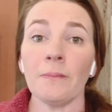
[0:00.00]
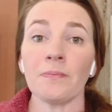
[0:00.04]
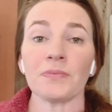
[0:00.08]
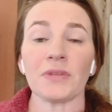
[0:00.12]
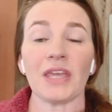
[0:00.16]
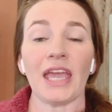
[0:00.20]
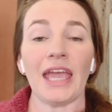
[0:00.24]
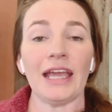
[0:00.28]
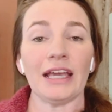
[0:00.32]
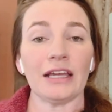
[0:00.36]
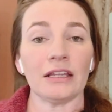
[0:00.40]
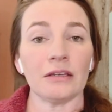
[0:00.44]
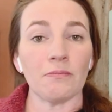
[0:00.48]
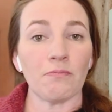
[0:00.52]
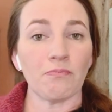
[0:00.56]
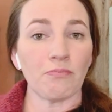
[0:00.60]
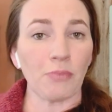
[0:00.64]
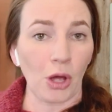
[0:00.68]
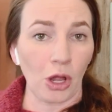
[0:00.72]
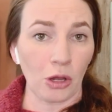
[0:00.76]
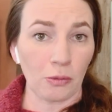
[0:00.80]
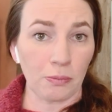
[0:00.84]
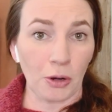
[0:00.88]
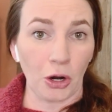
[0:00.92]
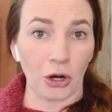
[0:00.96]
and
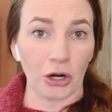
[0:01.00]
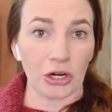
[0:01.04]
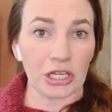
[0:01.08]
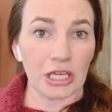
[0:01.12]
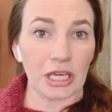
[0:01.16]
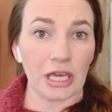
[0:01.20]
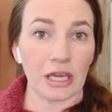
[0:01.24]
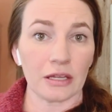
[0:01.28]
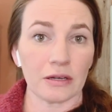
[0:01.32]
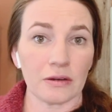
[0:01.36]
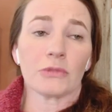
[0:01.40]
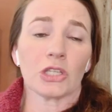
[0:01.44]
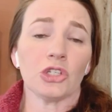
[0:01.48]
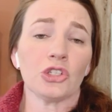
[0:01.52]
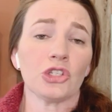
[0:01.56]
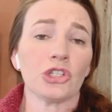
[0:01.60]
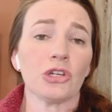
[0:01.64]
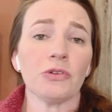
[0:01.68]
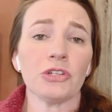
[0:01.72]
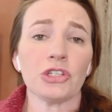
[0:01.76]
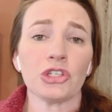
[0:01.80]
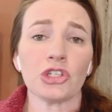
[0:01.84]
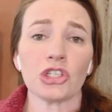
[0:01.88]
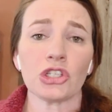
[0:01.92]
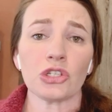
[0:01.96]
ballpark it.
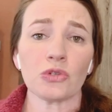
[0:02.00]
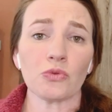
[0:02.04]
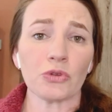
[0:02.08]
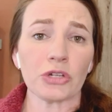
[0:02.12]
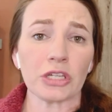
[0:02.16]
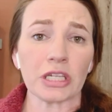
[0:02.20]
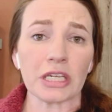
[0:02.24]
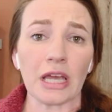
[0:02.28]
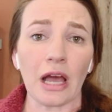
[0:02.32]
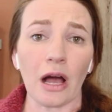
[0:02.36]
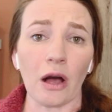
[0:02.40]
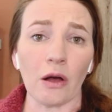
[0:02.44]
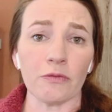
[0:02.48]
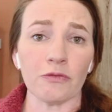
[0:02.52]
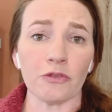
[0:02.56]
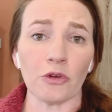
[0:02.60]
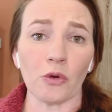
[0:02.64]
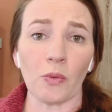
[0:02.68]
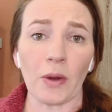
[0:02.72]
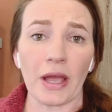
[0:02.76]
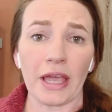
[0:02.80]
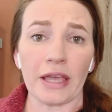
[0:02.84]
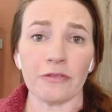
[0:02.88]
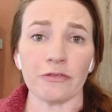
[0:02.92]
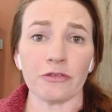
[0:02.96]
So it's just a really helpful
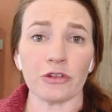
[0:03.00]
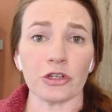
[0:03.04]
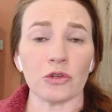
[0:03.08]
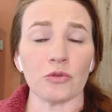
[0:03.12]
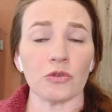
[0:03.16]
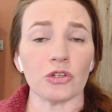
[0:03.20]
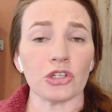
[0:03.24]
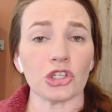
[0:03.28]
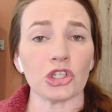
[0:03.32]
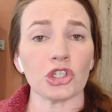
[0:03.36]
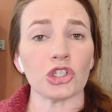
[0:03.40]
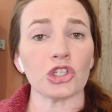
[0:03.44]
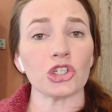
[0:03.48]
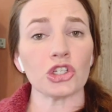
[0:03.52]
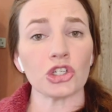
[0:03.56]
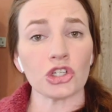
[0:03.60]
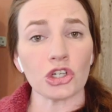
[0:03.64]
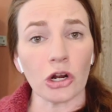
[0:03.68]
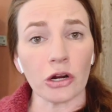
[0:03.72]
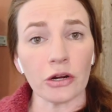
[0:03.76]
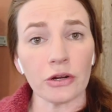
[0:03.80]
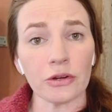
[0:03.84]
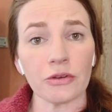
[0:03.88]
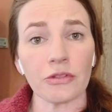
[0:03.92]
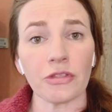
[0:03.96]
way for you to
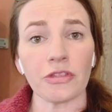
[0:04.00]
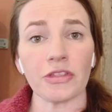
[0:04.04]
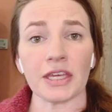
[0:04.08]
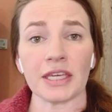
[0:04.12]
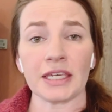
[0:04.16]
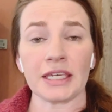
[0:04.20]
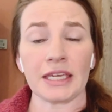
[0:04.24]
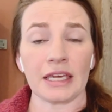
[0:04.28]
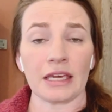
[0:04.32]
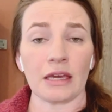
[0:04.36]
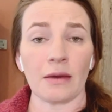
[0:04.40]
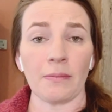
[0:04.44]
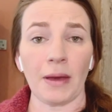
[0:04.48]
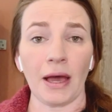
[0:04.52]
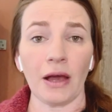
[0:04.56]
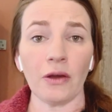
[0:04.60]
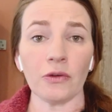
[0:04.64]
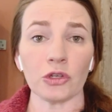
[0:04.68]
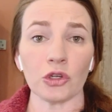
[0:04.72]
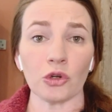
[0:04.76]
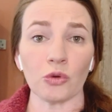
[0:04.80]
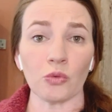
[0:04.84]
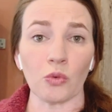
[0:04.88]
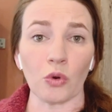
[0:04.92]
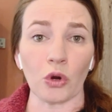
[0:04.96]
start thinking
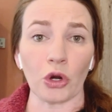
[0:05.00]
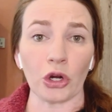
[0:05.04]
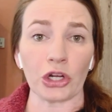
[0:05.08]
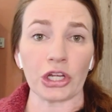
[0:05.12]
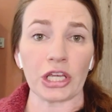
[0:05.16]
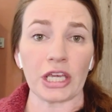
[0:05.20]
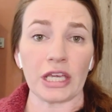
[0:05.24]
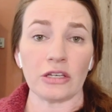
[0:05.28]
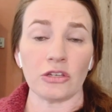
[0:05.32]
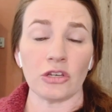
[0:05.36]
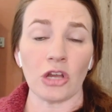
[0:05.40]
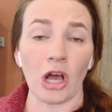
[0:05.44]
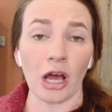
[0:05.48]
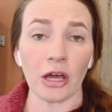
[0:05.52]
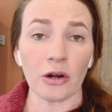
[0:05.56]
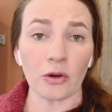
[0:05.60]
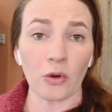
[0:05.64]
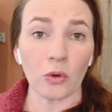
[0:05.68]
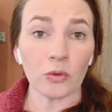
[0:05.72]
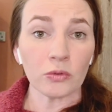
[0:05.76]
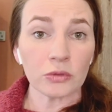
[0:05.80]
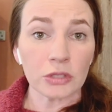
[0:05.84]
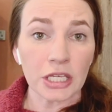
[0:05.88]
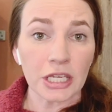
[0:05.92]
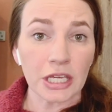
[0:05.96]
about your work, not
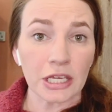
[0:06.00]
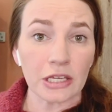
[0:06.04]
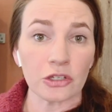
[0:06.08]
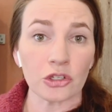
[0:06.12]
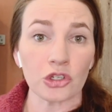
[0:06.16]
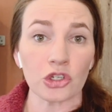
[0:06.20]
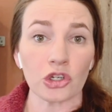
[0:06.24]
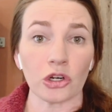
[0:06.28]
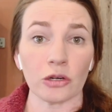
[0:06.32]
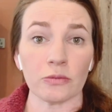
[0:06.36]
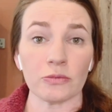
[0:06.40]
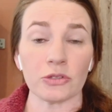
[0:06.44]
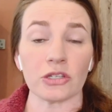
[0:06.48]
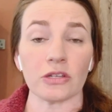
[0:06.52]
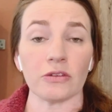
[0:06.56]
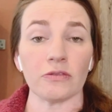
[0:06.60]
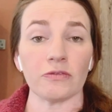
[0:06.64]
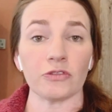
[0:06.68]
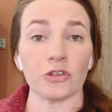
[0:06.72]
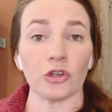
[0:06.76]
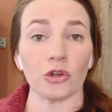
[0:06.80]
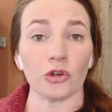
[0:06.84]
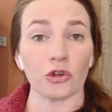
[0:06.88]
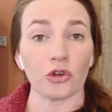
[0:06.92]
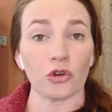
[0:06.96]
only in terms
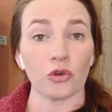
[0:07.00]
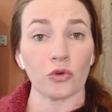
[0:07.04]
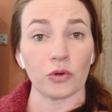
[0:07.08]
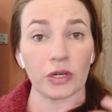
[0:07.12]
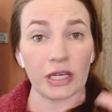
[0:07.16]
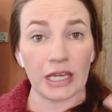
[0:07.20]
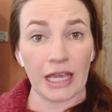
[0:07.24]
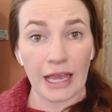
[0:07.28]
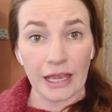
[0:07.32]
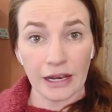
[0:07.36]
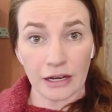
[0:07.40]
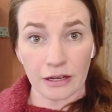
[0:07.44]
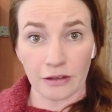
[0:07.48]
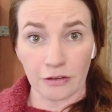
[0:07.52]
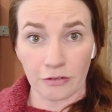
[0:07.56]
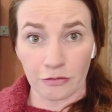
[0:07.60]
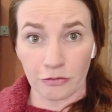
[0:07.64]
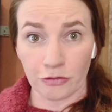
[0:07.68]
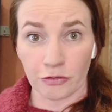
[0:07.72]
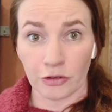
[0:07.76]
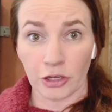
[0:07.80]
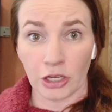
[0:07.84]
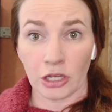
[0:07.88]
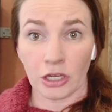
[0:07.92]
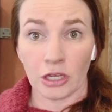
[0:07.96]
of your
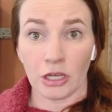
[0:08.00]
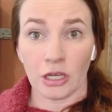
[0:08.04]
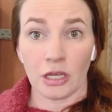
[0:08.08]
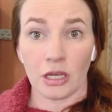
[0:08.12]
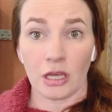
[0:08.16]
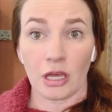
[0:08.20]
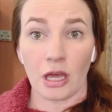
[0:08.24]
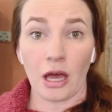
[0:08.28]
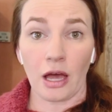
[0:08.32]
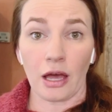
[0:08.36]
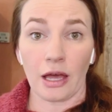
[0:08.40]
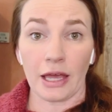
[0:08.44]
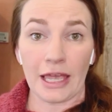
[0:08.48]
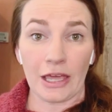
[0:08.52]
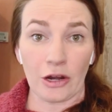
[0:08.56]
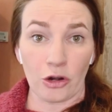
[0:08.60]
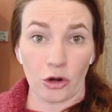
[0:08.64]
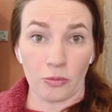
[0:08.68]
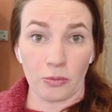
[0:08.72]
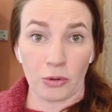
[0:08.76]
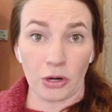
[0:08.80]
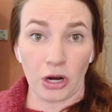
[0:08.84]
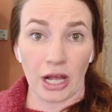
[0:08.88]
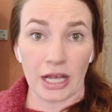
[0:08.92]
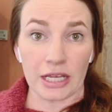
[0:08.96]
creative
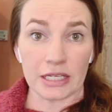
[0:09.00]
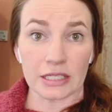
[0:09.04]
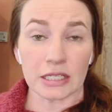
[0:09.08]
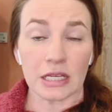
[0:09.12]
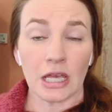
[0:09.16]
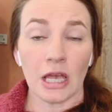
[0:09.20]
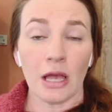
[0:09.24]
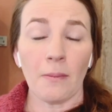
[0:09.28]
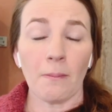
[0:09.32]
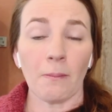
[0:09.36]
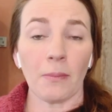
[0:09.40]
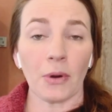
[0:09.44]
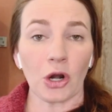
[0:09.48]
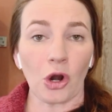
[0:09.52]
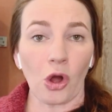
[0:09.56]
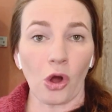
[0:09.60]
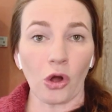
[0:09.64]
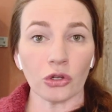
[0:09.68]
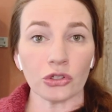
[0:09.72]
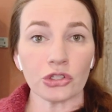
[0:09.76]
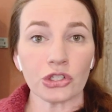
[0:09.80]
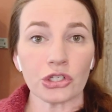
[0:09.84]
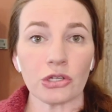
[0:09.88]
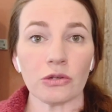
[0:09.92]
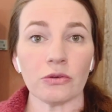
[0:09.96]
enterprise, but
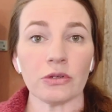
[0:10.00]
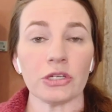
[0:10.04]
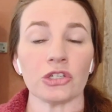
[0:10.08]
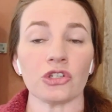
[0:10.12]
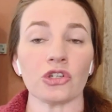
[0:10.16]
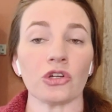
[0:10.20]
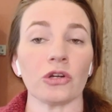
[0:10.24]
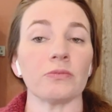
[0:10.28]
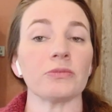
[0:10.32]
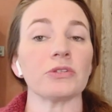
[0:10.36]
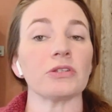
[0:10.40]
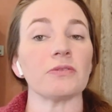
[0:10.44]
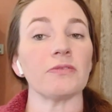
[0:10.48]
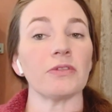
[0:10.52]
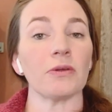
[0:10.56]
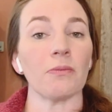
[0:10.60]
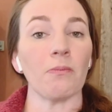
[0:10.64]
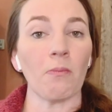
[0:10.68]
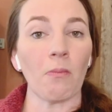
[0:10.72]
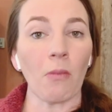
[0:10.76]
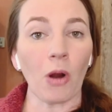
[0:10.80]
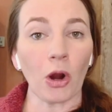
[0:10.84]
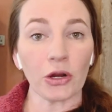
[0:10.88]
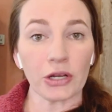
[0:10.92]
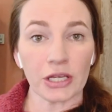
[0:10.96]
also in terms of the
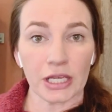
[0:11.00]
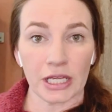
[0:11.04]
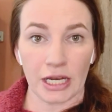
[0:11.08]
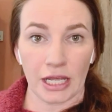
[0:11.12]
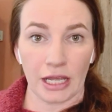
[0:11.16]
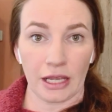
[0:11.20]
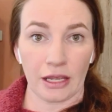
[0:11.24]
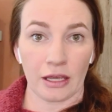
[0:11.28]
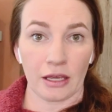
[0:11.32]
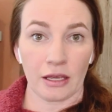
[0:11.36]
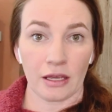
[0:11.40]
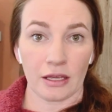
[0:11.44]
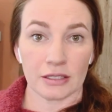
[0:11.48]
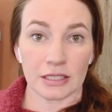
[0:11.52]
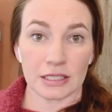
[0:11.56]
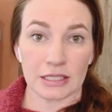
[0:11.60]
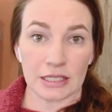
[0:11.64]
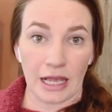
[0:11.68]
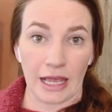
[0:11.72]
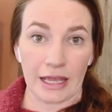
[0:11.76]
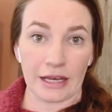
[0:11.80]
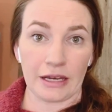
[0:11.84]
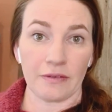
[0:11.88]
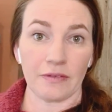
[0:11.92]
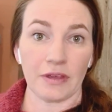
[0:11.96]
marketing
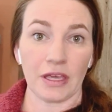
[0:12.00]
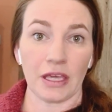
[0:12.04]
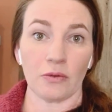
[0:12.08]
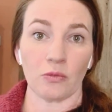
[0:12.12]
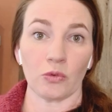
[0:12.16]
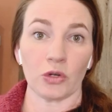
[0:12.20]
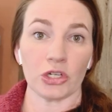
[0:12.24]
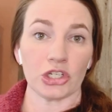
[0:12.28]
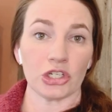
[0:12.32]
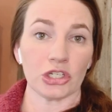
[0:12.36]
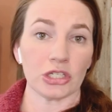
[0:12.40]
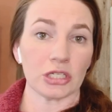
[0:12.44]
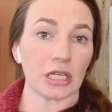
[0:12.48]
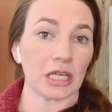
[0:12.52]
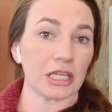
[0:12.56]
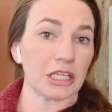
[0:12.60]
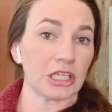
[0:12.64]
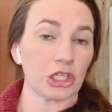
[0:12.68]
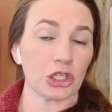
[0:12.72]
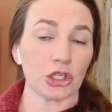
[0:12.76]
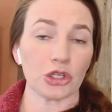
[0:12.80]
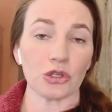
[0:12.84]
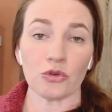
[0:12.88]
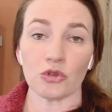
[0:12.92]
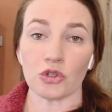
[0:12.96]
side of it, which is a
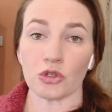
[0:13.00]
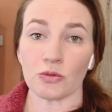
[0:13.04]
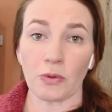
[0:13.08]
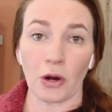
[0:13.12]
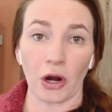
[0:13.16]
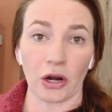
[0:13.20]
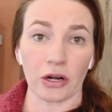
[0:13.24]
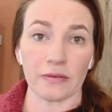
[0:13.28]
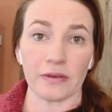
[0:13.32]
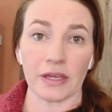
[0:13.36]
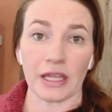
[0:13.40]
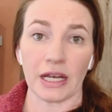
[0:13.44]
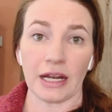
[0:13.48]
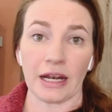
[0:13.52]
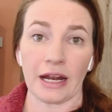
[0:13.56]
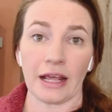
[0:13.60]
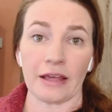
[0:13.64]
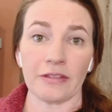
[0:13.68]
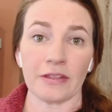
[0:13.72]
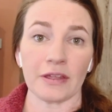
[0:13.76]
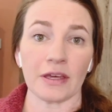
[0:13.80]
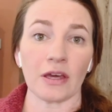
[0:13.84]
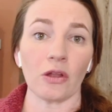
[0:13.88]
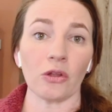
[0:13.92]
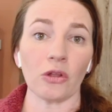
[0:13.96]
huge part of it. And
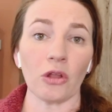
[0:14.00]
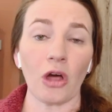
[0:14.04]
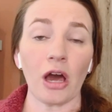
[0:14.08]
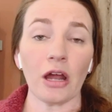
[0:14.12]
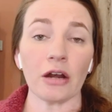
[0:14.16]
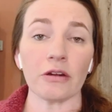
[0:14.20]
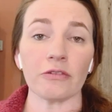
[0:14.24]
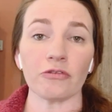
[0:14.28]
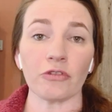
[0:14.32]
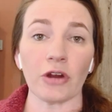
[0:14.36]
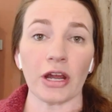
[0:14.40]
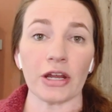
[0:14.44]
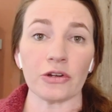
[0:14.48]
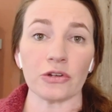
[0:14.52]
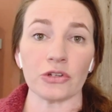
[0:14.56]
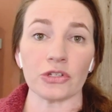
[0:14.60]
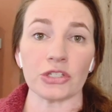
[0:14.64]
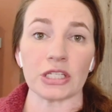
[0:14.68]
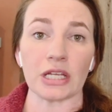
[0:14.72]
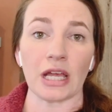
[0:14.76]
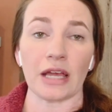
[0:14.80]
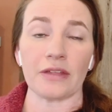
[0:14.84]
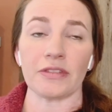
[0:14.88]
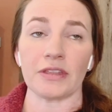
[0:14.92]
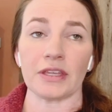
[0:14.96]
I think a lot of
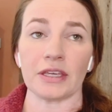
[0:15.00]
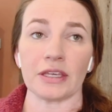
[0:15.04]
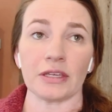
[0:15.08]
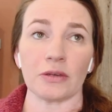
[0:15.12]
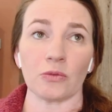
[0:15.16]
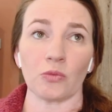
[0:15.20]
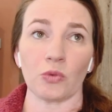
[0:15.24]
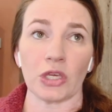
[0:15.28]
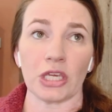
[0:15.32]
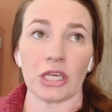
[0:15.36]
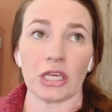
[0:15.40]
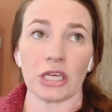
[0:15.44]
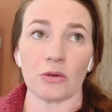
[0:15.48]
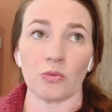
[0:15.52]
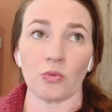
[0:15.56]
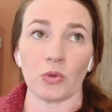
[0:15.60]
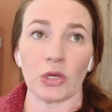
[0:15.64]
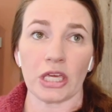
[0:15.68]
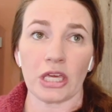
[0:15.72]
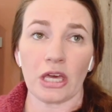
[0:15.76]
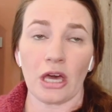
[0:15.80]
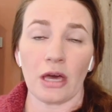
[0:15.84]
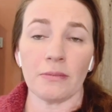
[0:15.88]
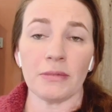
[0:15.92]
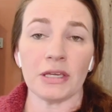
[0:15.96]
writers, I think we
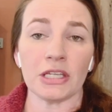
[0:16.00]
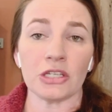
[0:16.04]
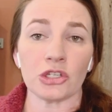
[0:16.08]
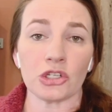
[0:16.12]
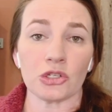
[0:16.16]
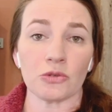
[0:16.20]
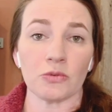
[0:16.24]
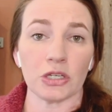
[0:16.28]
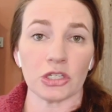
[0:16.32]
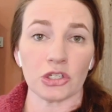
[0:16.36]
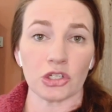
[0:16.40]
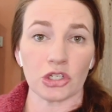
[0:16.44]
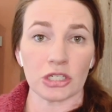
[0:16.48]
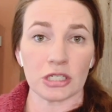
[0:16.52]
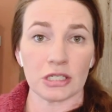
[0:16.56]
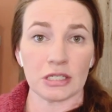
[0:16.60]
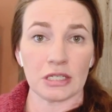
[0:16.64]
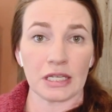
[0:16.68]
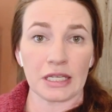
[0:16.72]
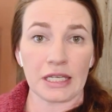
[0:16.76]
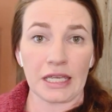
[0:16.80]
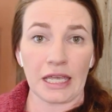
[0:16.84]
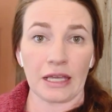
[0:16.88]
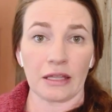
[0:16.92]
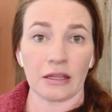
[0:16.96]
come into it just
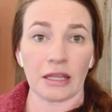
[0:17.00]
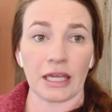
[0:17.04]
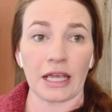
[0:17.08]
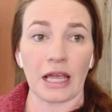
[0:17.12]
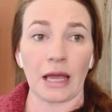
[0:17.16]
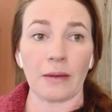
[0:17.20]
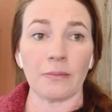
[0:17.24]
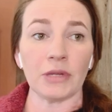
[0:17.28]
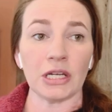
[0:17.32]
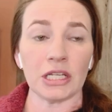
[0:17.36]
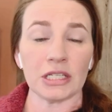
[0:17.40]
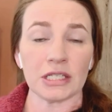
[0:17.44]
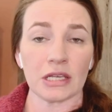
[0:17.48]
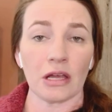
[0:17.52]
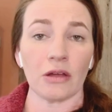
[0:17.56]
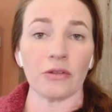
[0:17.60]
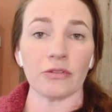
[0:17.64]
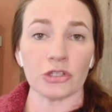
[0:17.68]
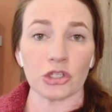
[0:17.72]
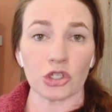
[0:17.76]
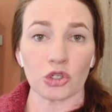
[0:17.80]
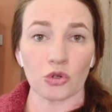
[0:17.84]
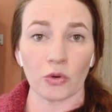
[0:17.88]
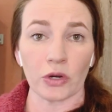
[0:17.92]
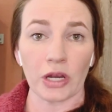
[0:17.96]
thinking like, I'm going to tell
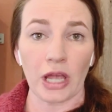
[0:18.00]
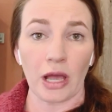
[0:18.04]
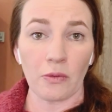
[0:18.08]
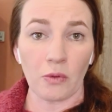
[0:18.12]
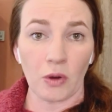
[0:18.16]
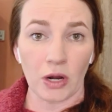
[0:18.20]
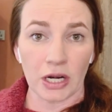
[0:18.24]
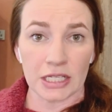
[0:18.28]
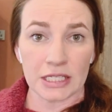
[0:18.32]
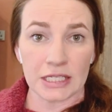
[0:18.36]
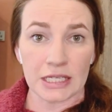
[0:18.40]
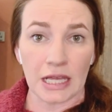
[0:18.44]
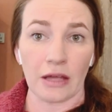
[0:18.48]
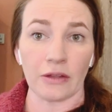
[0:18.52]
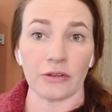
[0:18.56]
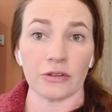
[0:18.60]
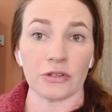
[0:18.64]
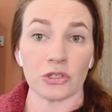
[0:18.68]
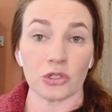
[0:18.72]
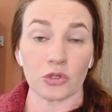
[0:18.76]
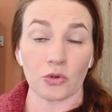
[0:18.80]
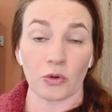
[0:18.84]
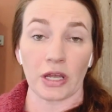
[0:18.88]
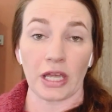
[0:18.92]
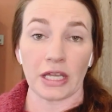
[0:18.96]
the story I want to tell and
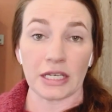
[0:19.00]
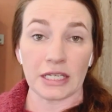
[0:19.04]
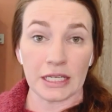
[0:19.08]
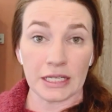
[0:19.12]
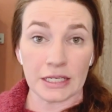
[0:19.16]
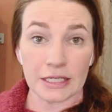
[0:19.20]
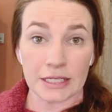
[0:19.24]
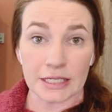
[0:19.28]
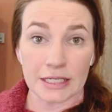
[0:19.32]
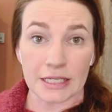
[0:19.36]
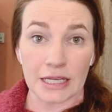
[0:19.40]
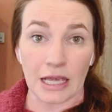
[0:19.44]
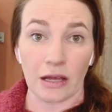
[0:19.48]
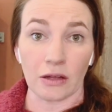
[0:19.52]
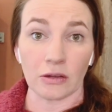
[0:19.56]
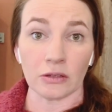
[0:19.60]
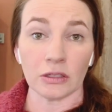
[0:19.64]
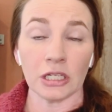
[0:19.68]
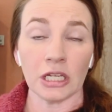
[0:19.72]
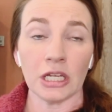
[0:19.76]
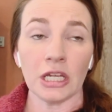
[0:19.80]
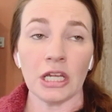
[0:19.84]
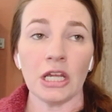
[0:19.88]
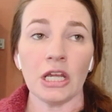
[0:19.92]
the story I need to tell.